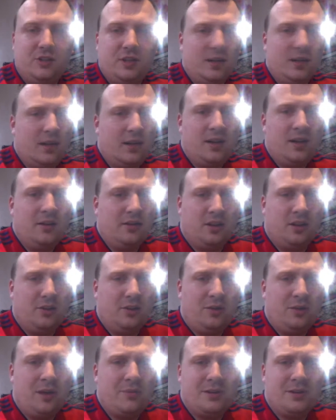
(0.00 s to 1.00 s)
I don't know
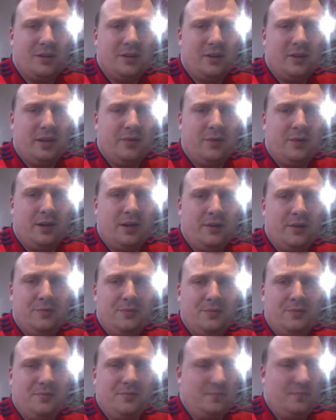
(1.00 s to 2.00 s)
what happened earlier.
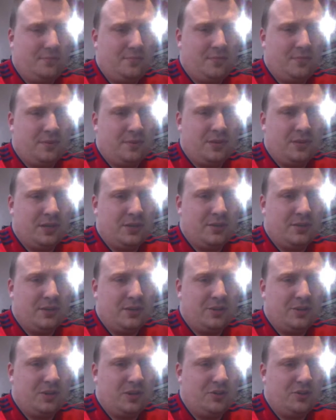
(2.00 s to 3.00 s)
The
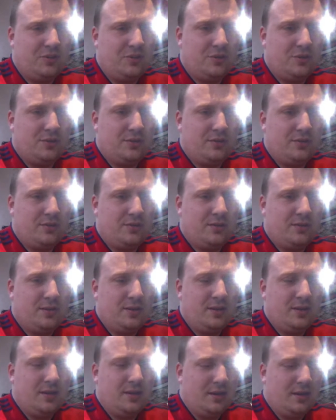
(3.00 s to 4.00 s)
charger,
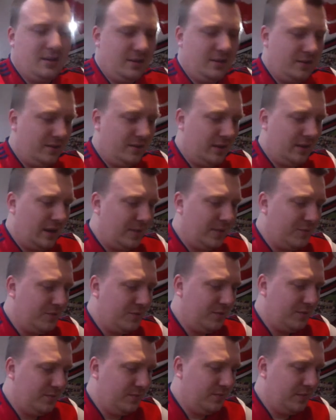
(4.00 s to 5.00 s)
the
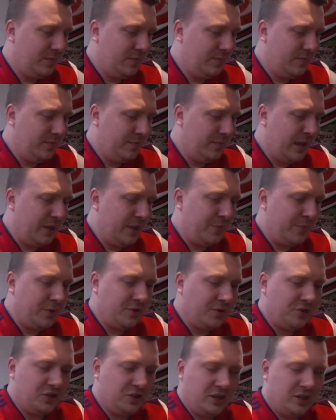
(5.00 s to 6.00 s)
MacBook
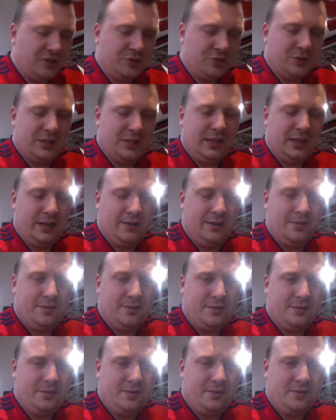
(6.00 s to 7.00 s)
charger was in,
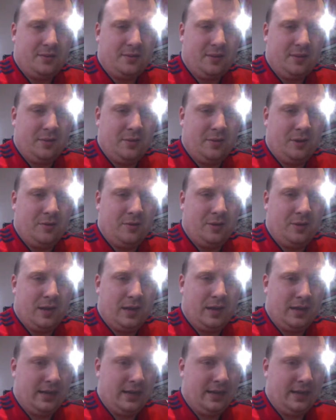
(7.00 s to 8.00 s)
on, and
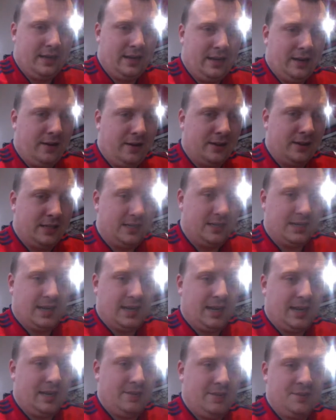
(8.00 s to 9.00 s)
then the light was
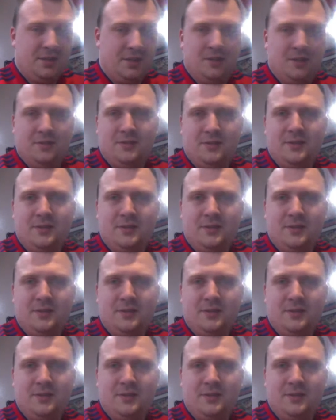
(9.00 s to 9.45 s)
indicating it was on.